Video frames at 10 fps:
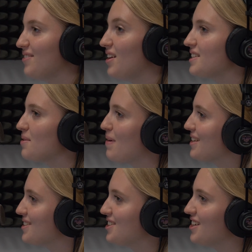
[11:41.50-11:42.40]
Well, as a
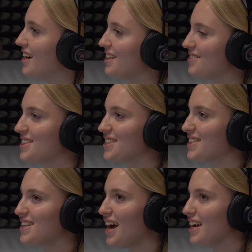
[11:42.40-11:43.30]
passenger, I was
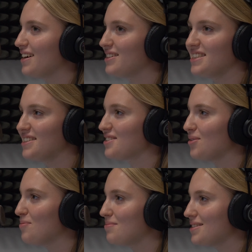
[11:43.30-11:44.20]
just like, I didn't
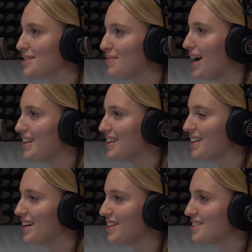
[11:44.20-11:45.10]
stop smiling.
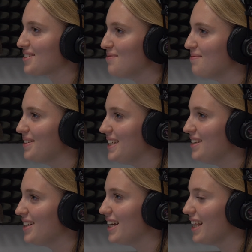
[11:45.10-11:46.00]
I just couldn't
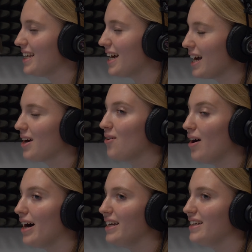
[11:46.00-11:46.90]
believe it. Like, you can't
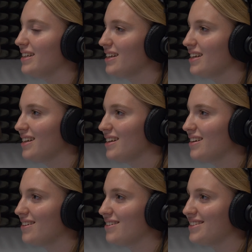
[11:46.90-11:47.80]
quite
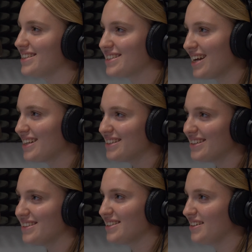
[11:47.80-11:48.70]
understand
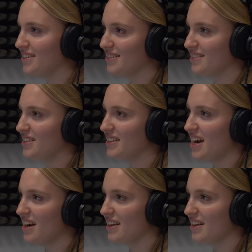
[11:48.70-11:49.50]
it until you're there, I